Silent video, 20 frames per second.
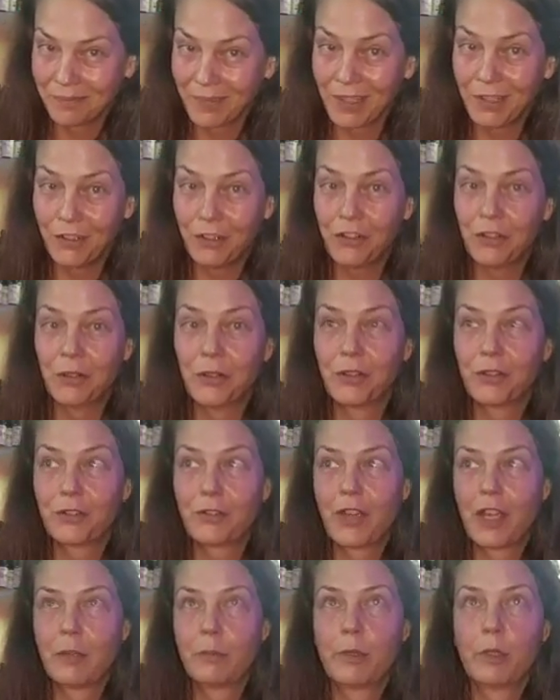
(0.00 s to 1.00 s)
issues,
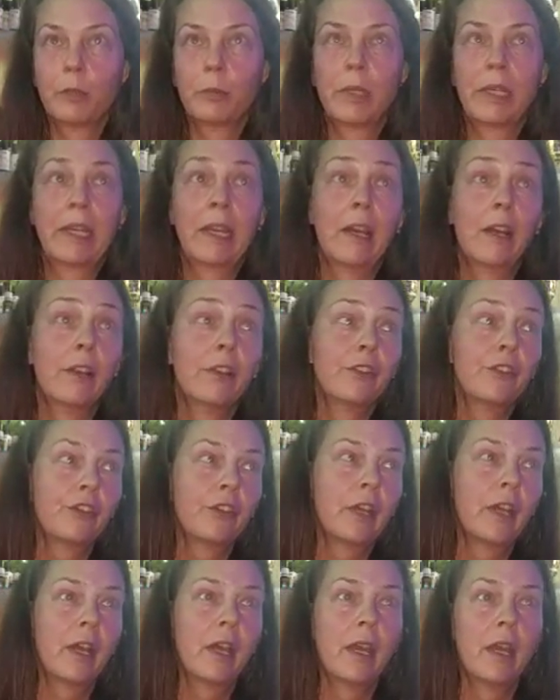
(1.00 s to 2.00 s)

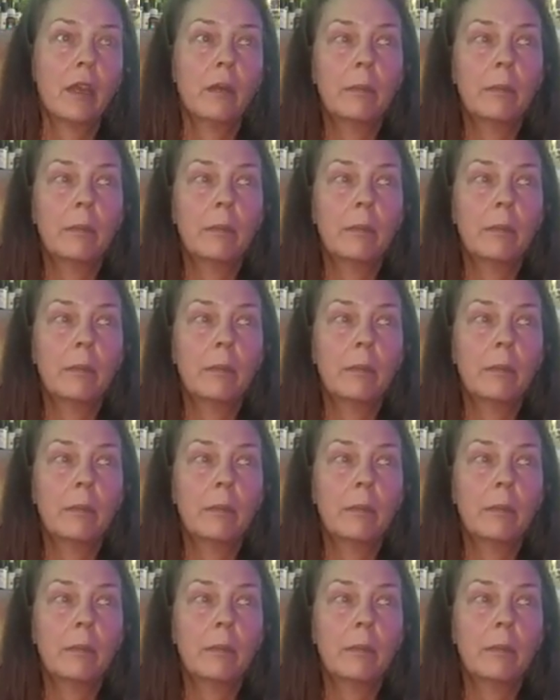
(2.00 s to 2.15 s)
fibromyalgia,